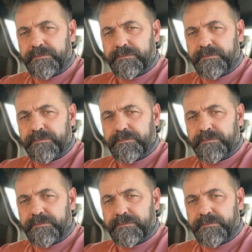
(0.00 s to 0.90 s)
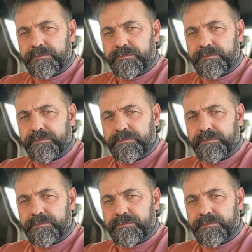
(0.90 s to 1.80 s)

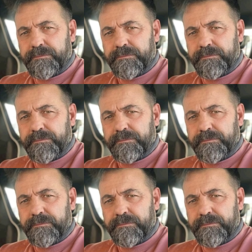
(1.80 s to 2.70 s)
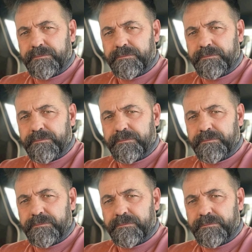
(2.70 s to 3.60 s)

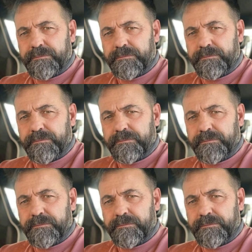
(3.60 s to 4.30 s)
(no lip movement)